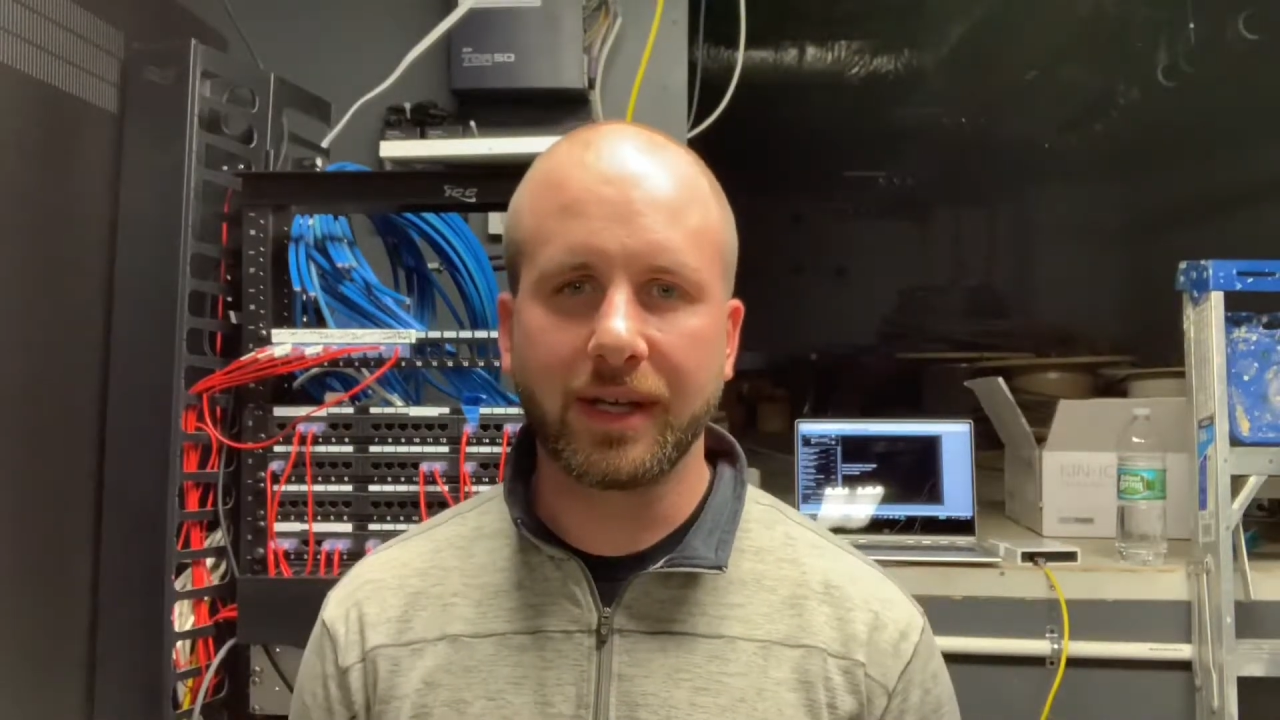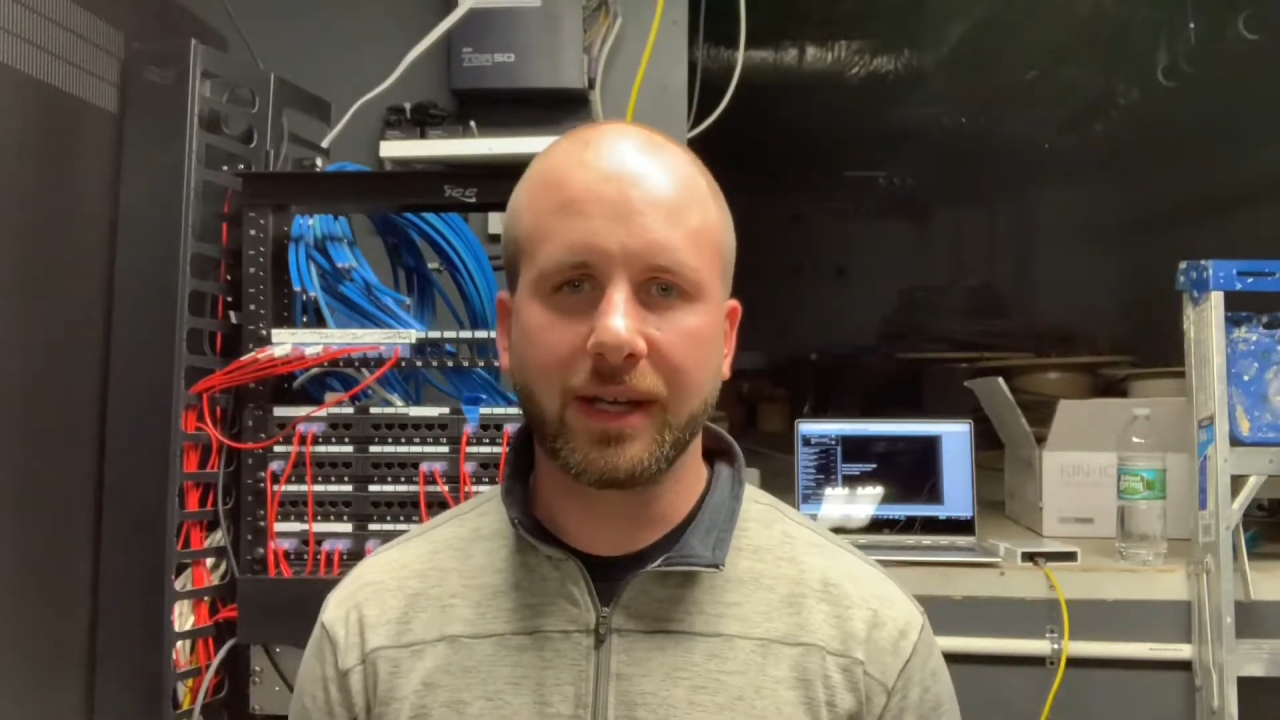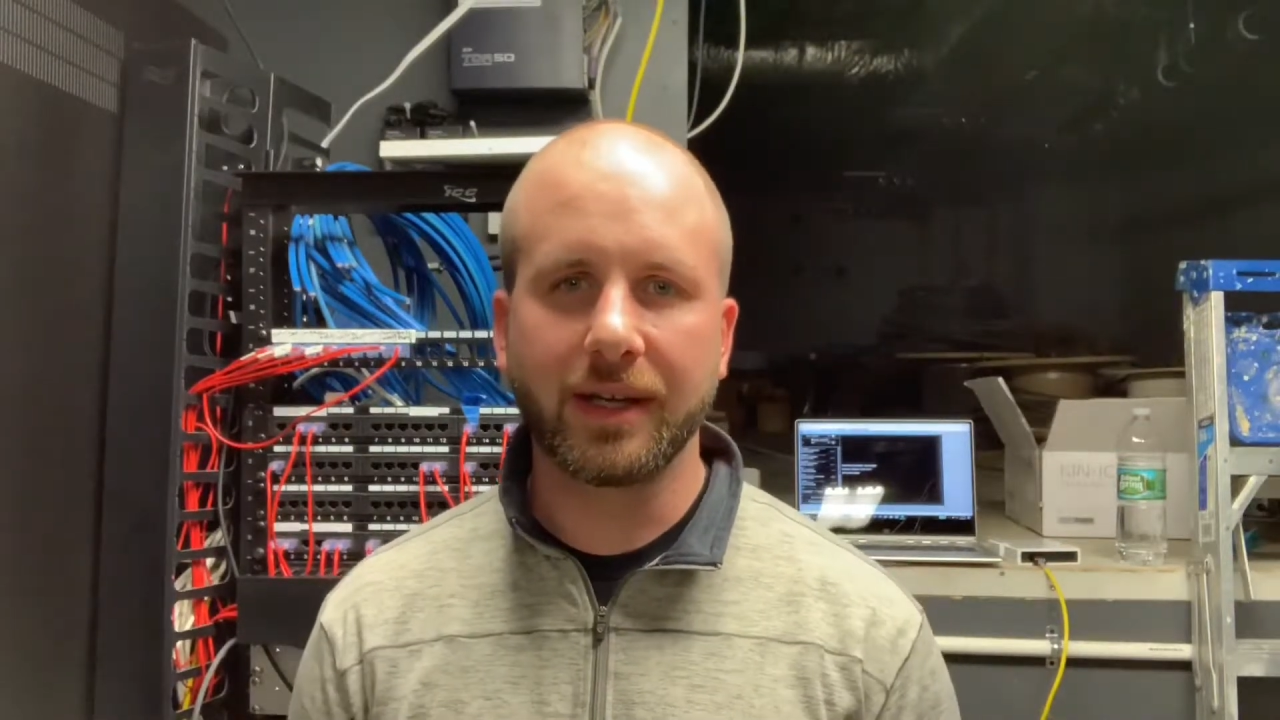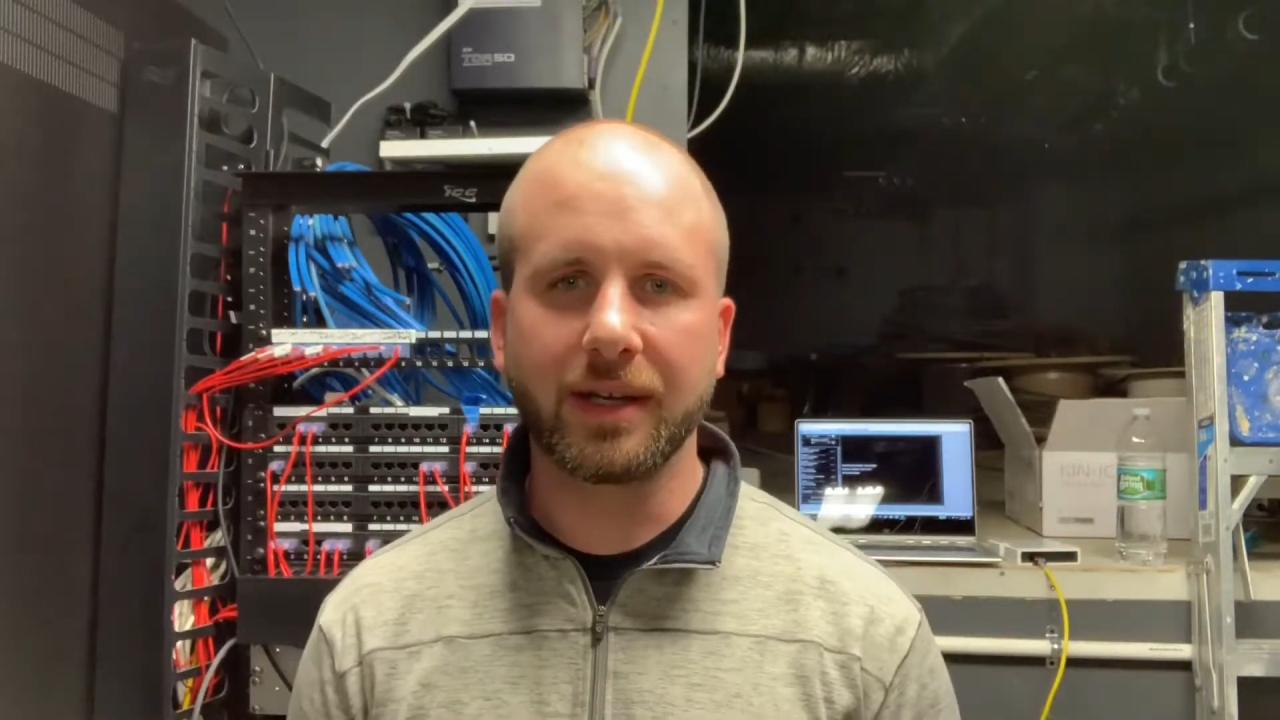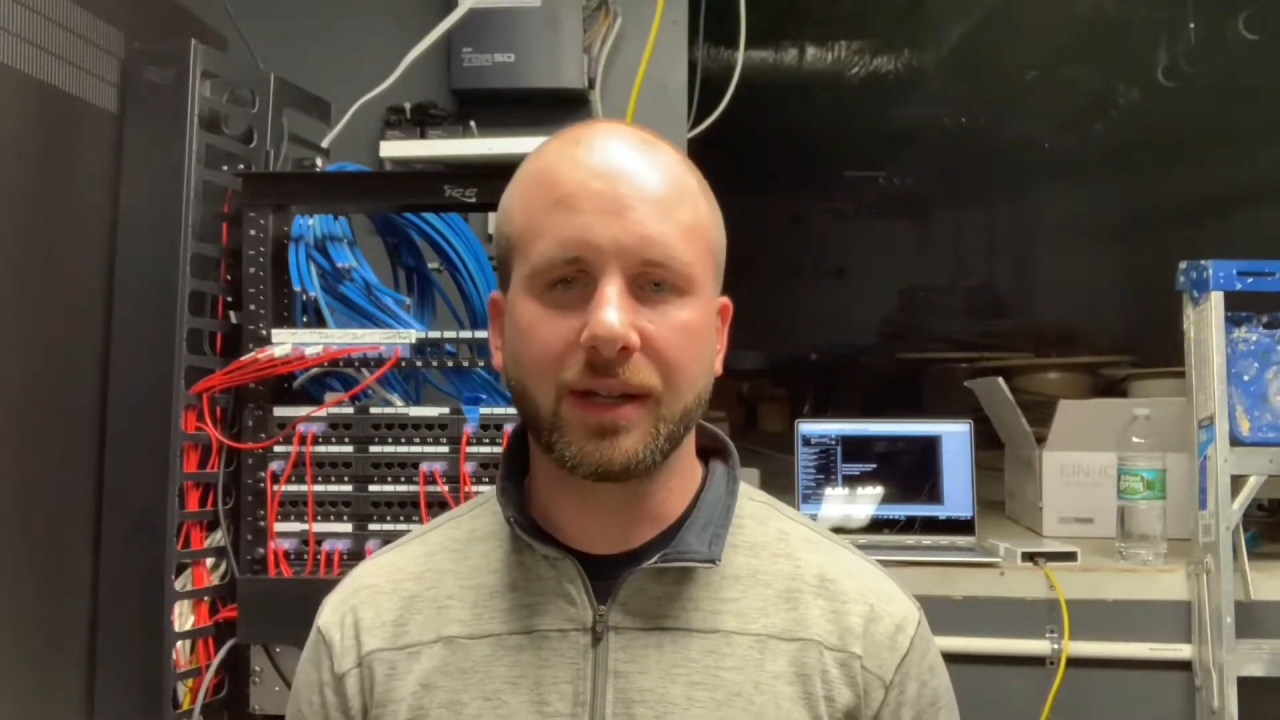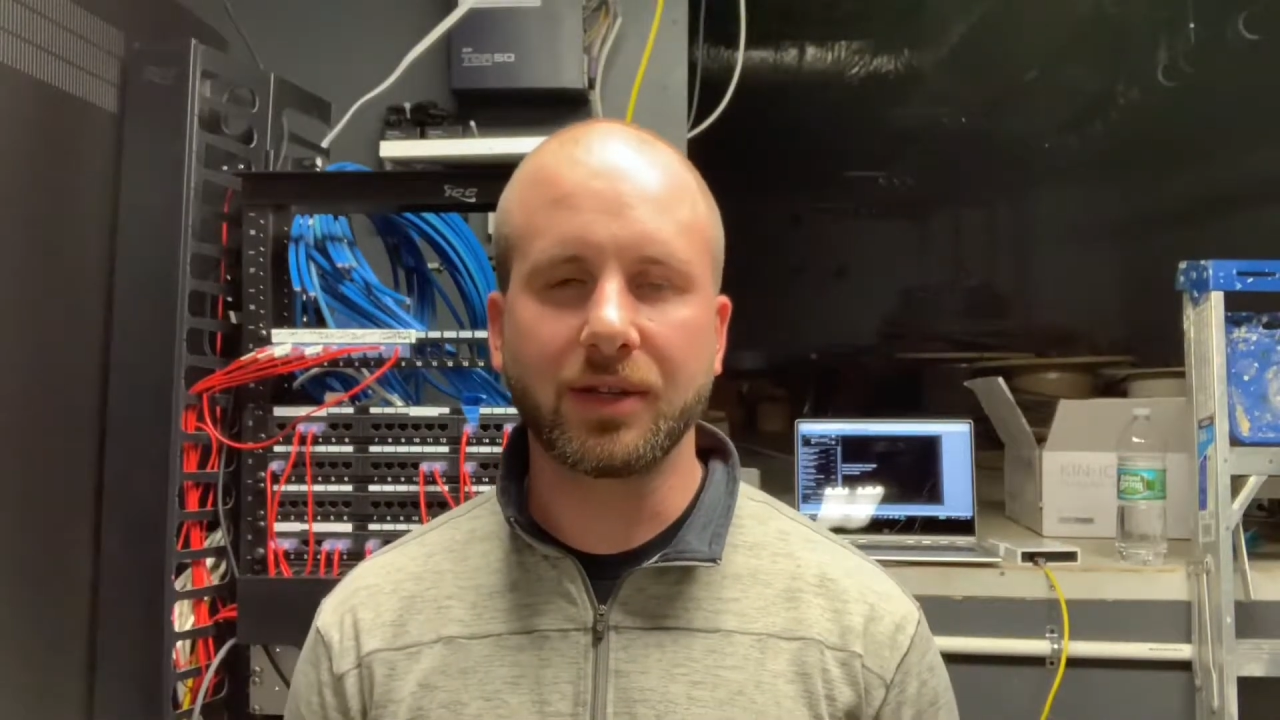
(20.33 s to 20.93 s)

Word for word: and I